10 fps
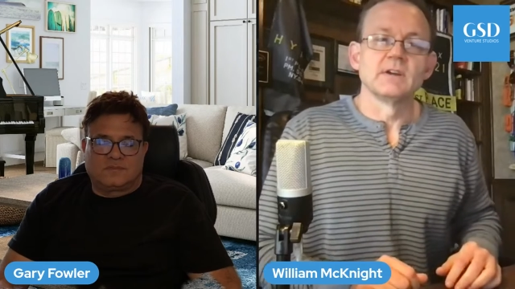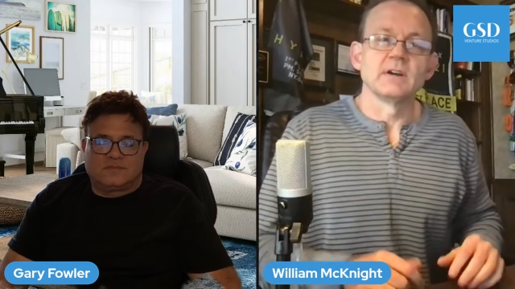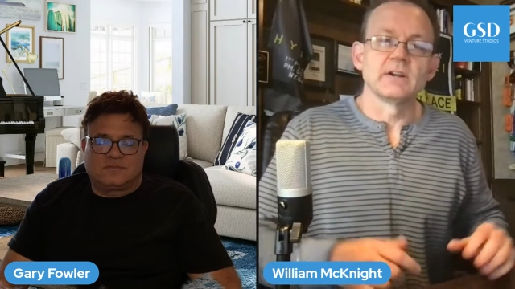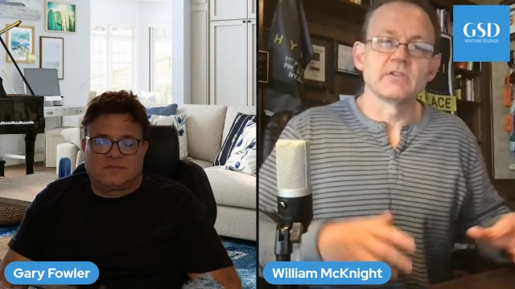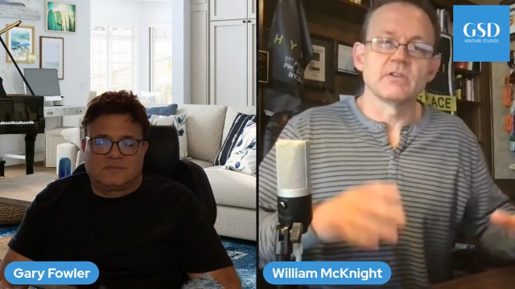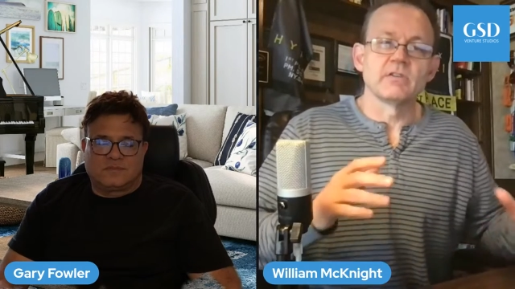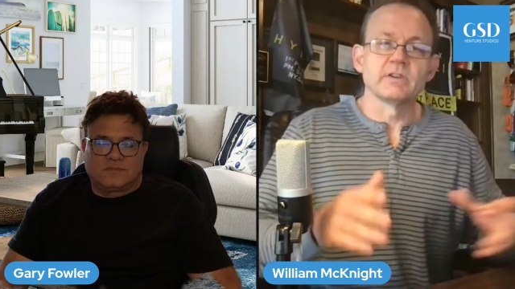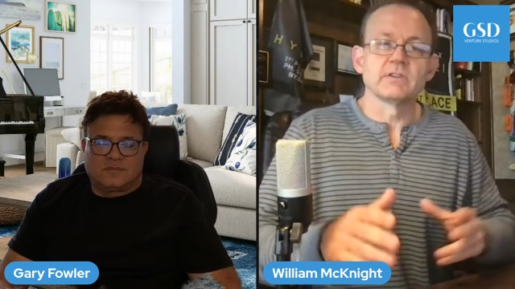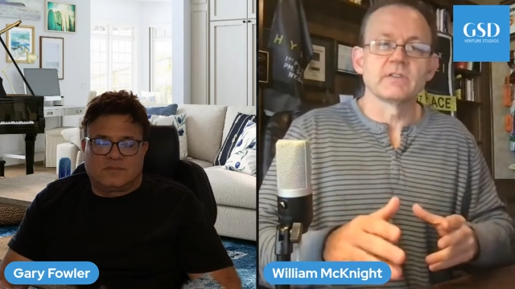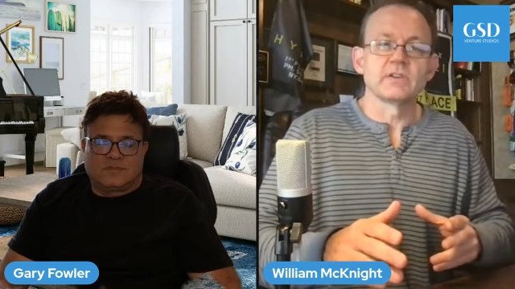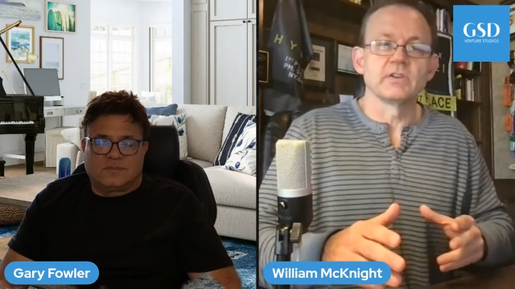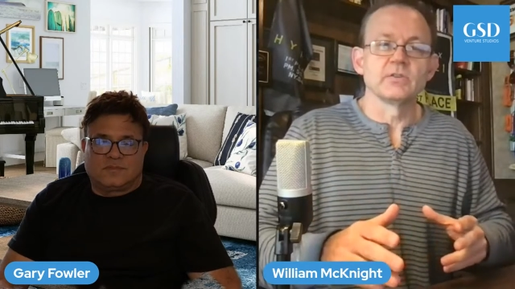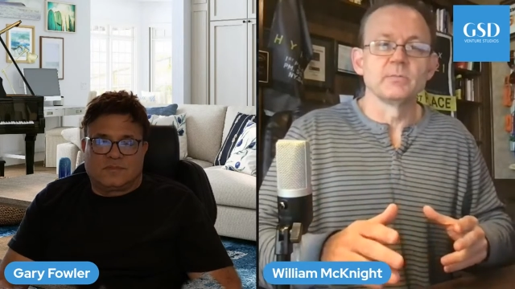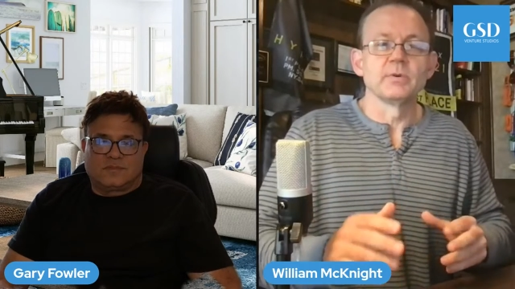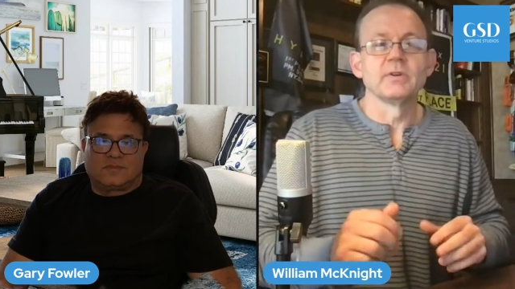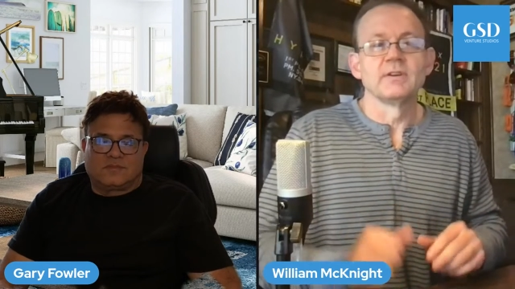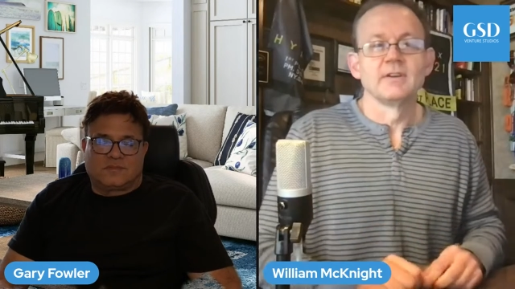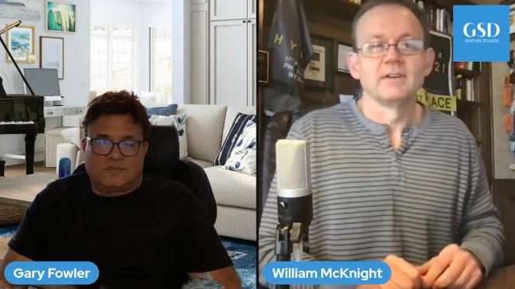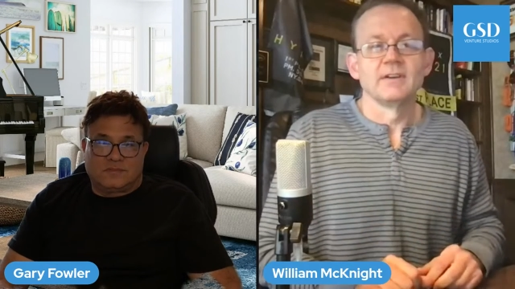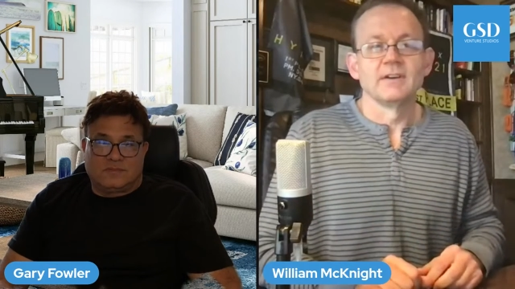Speaker 1: I crawled into the cube
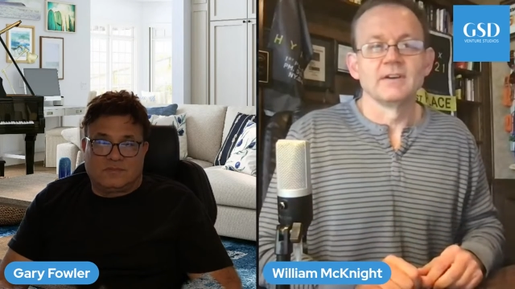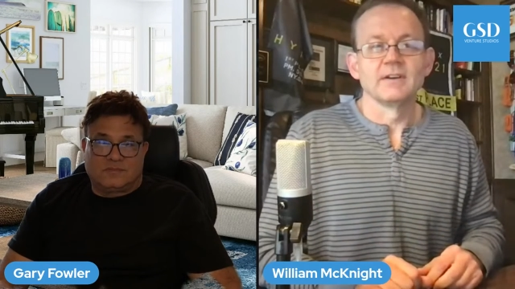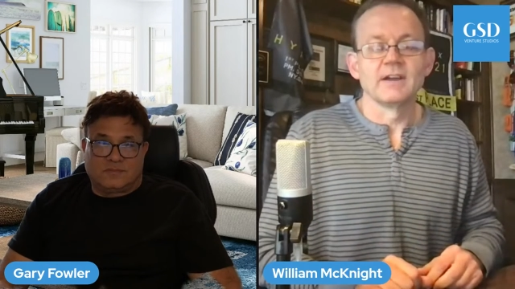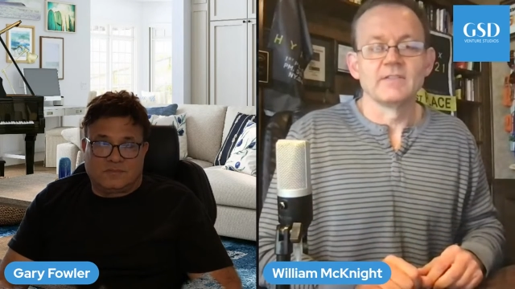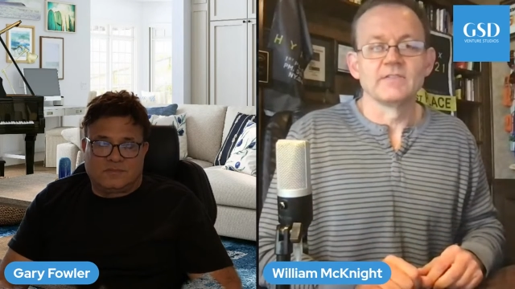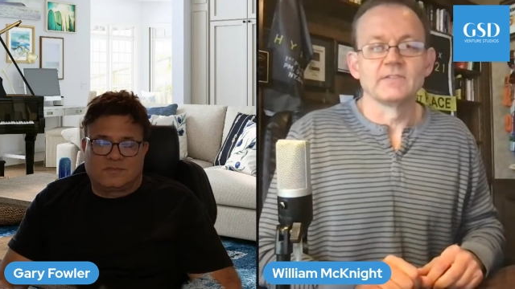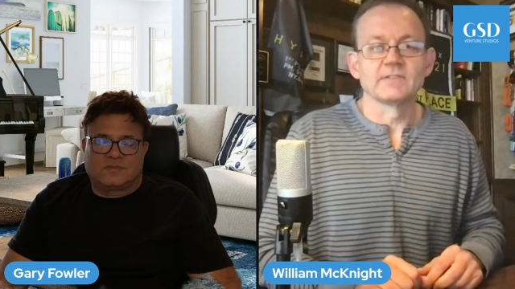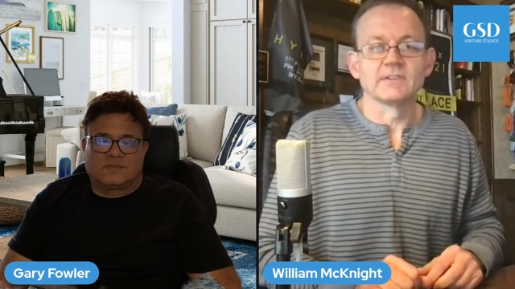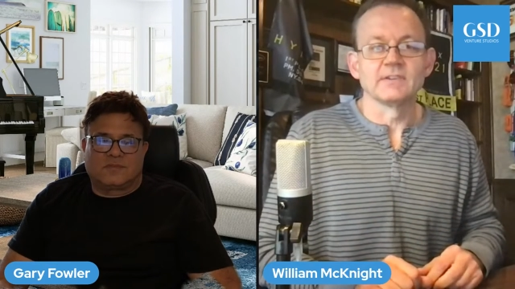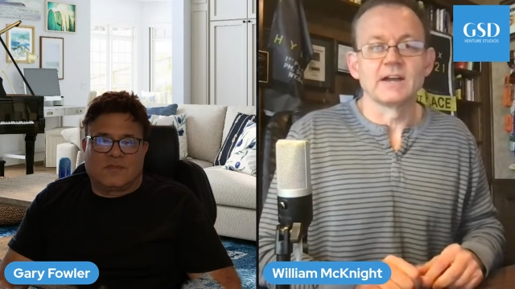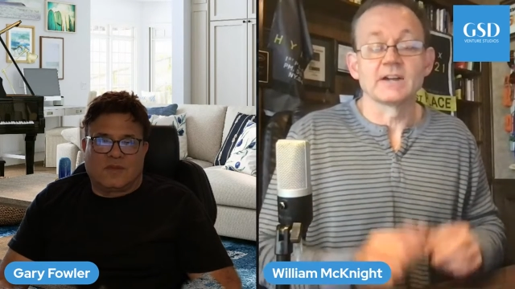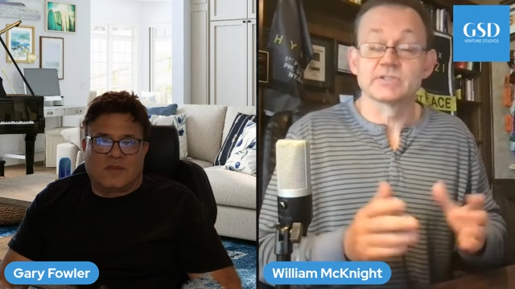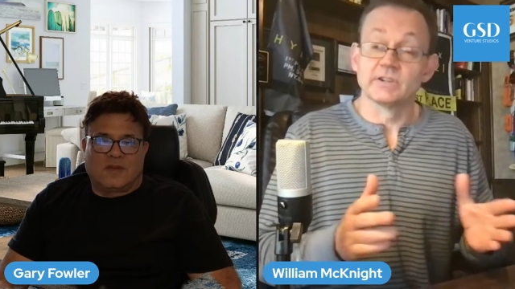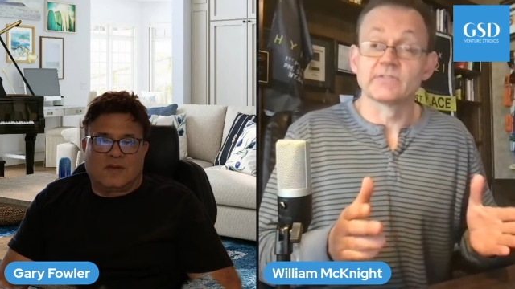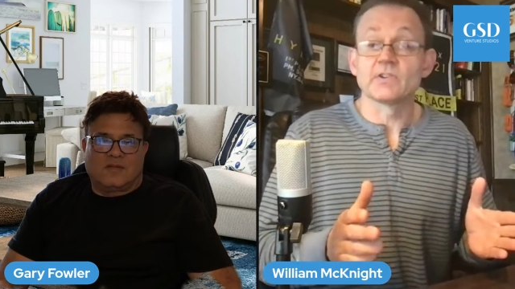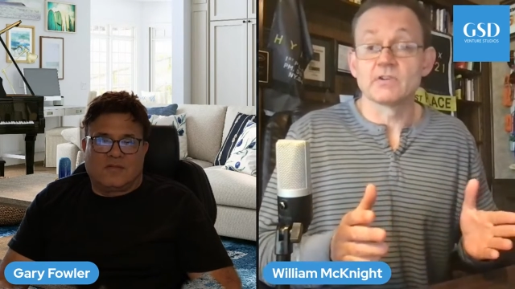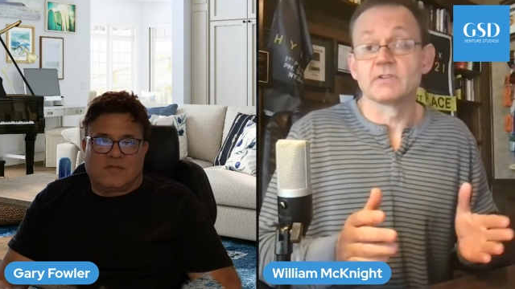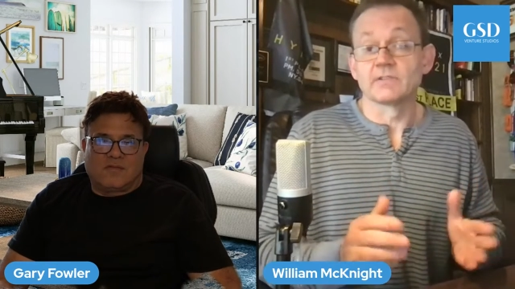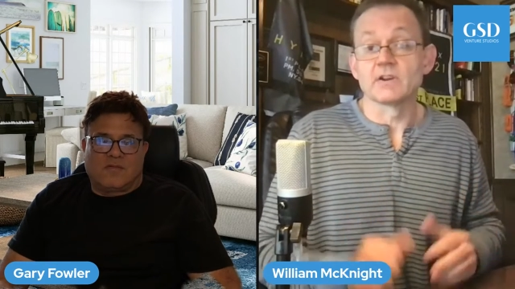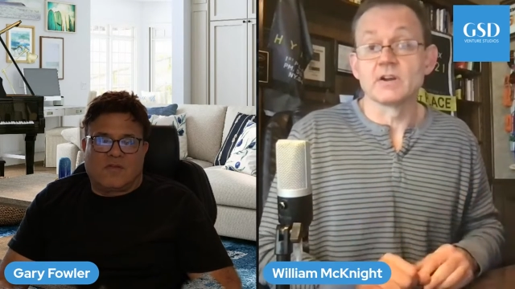at Visa. Actually, I started
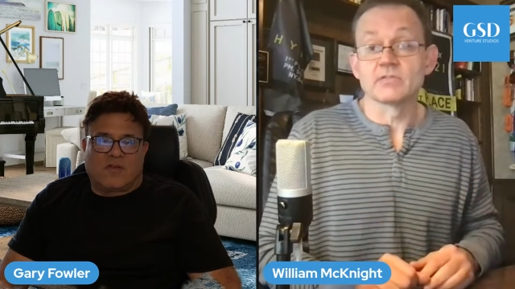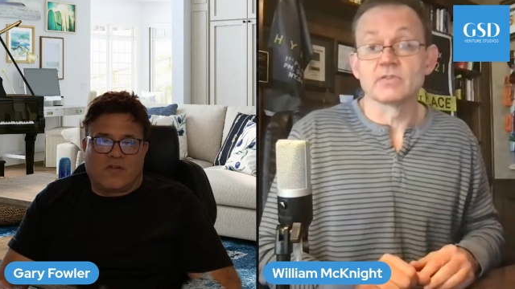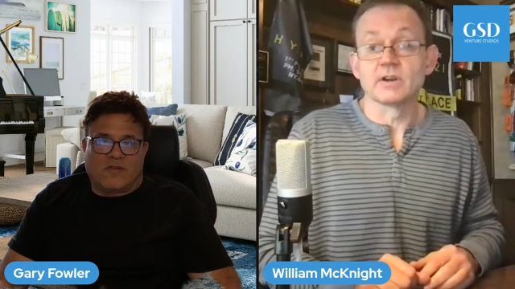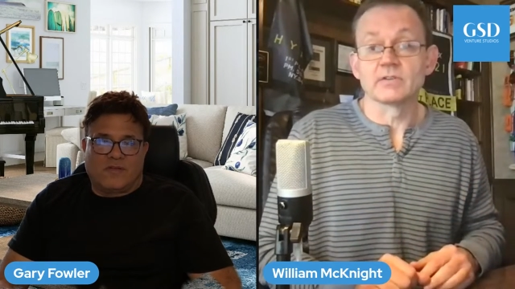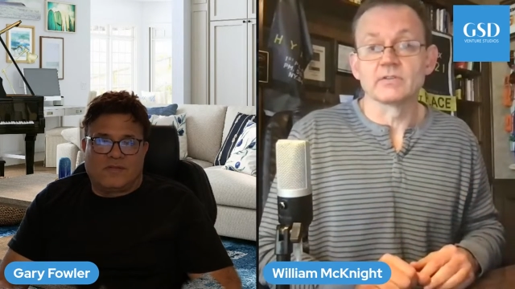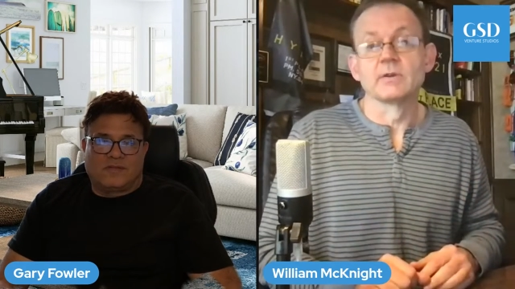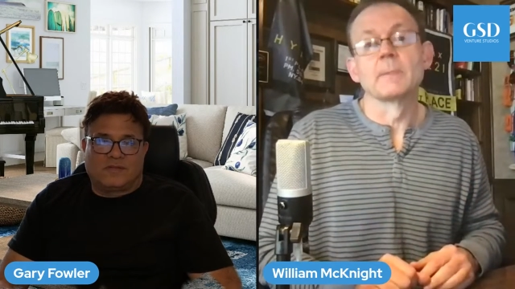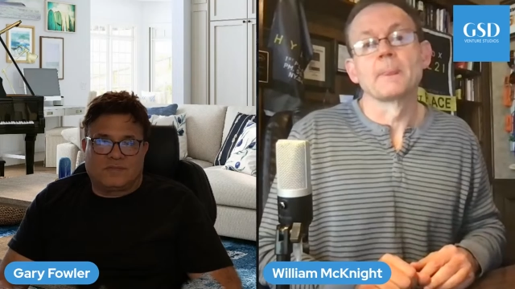as a contractor